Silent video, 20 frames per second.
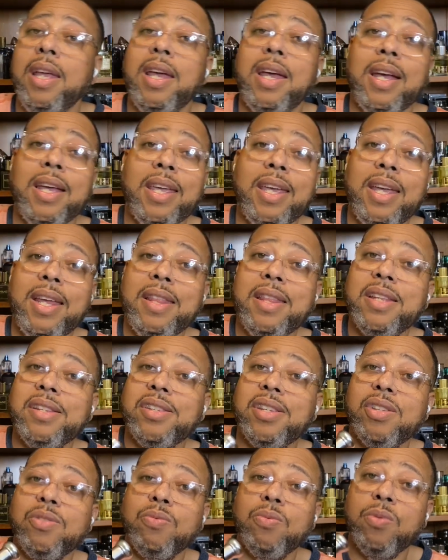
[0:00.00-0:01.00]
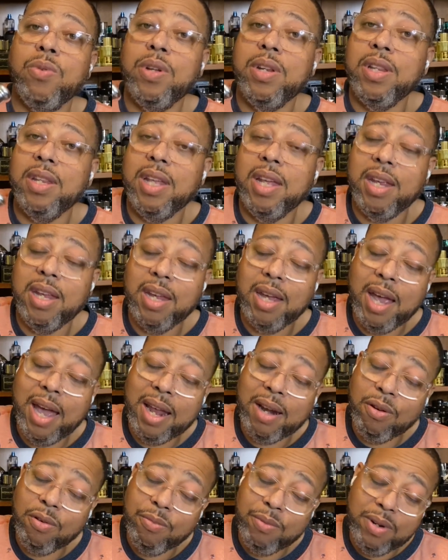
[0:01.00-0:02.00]
Again, this is one that I
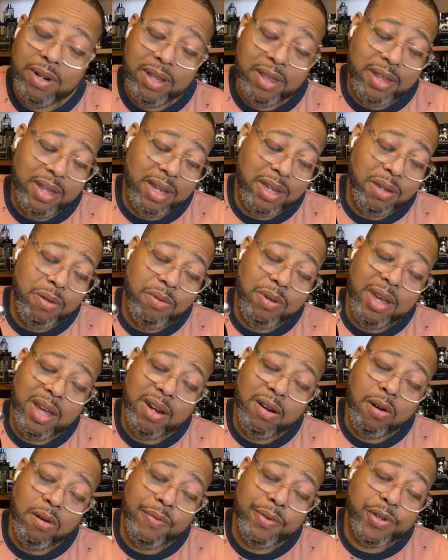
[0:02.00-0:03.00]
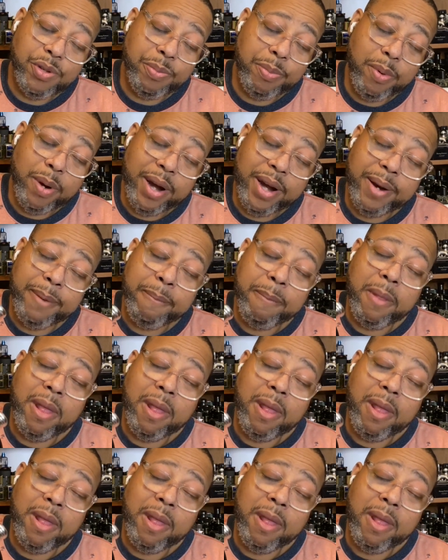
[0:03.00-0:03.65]
don't really think you can overspray.